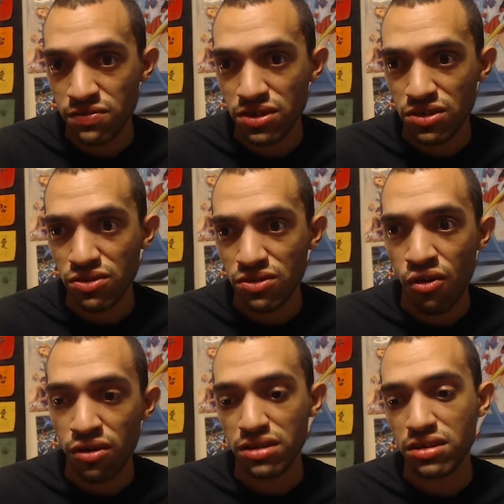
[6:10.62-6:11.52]
for you,
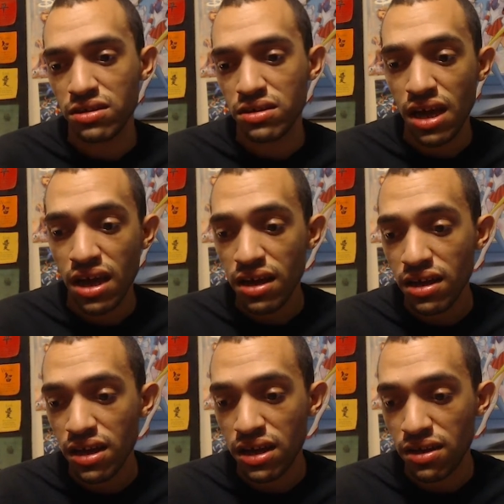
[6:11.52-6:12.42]
or he just,
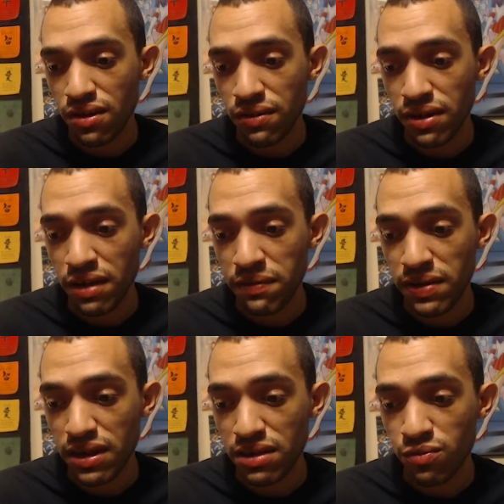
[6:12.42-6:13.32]
you know, if
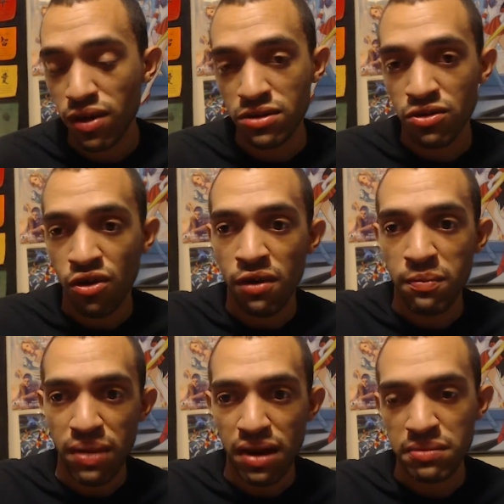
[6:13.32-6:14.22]
he runs off
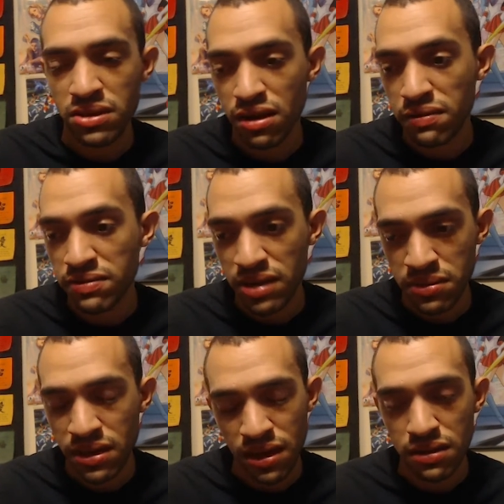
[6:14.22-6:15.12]
by himself
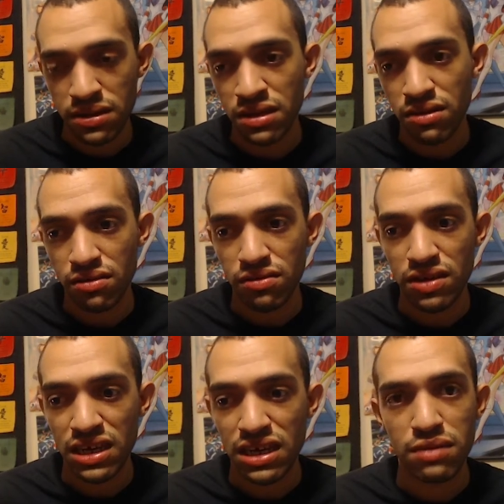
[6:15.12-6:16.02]
sometimes, you know,
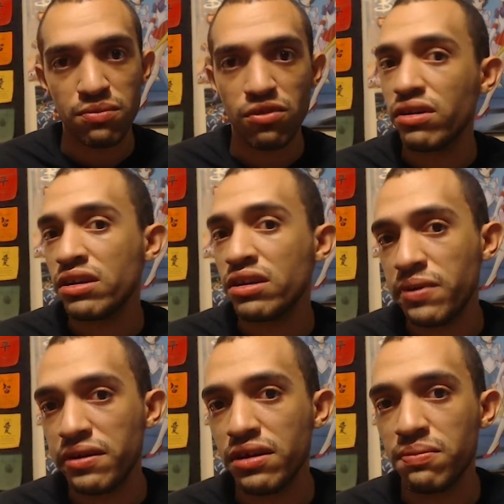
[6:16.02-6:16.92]
he gets more
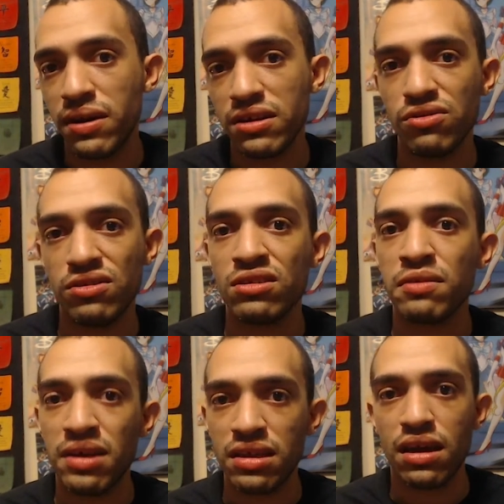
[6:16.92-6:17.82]
experience by doing
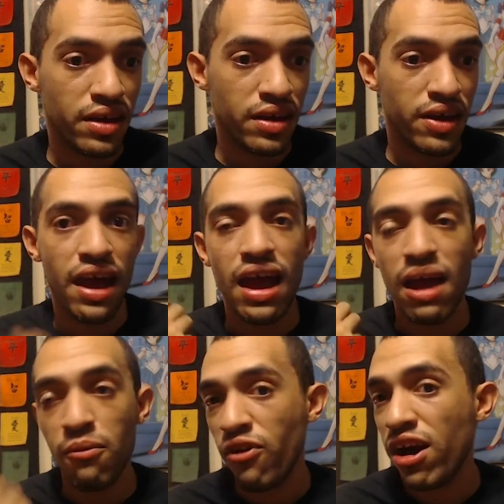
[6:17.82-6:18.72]
stuff like that.
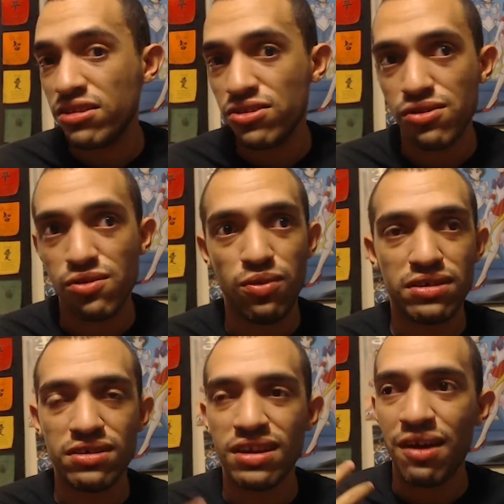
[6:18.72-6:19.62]
And Pronto,
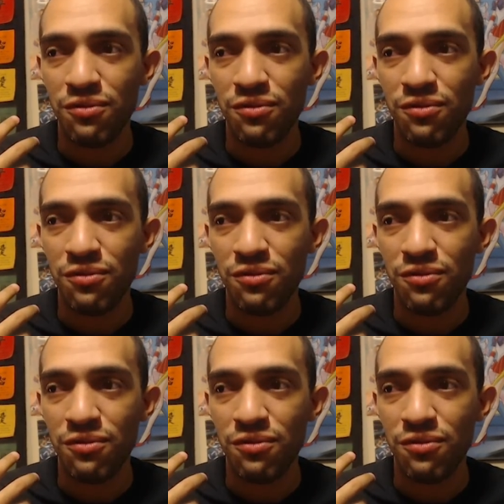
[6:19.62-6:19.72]
which